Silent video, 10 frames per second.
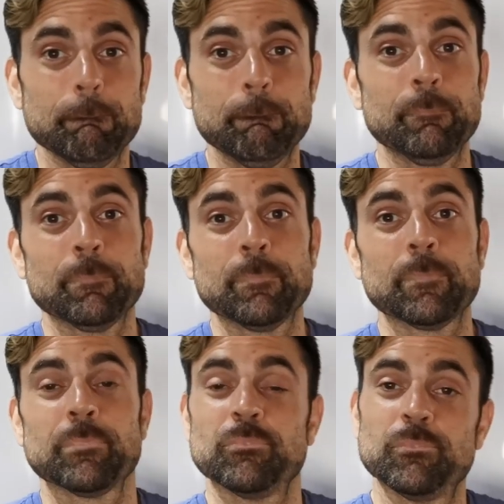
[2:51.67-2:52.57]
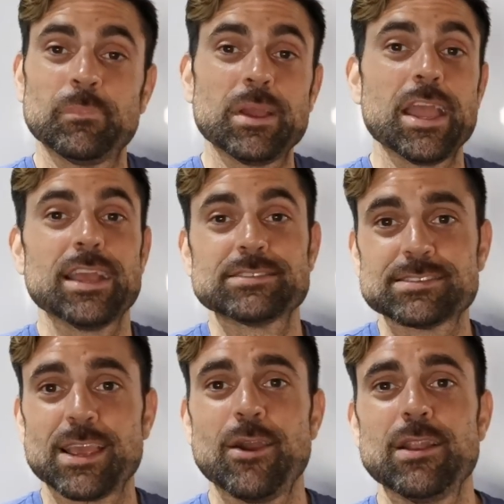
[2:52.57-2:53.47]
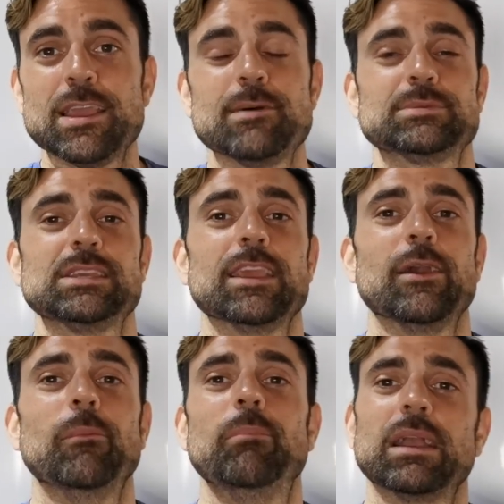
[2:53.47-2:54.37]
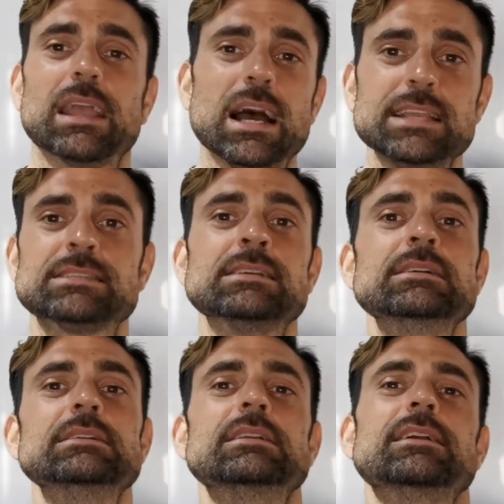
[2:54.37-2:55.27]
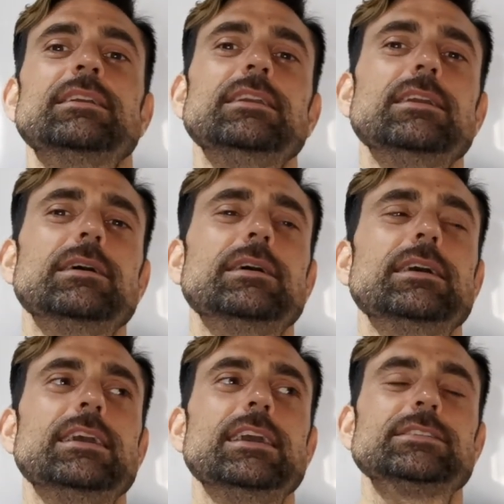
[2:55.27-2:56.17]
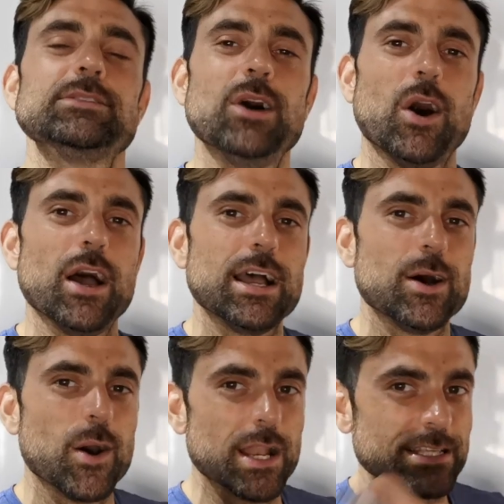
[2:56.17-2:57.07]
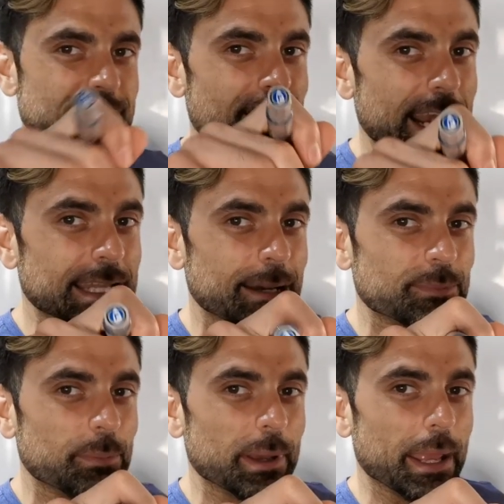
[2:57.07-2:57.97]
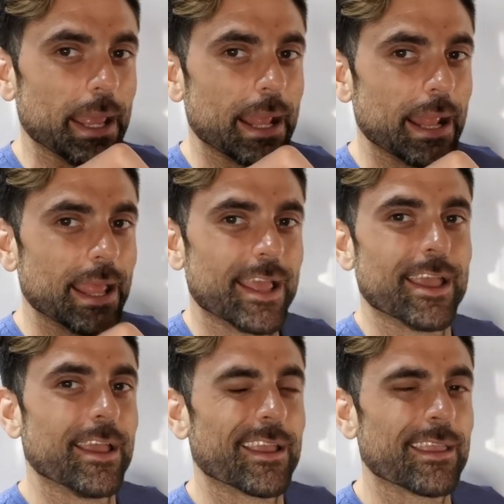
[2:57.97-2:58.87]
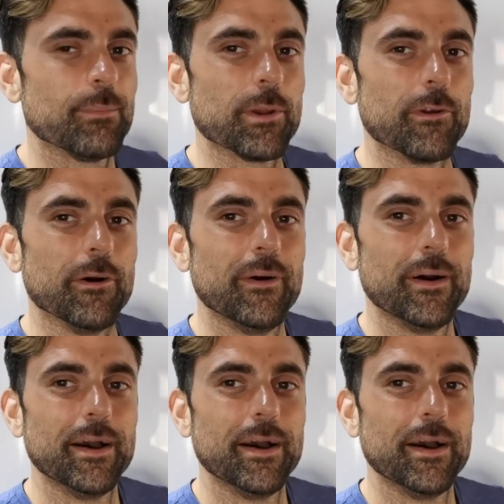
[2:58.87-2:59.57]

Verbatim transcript: Mm, it's totally up to you. But, guys, it's not all it's cracked up to be. Keep it real.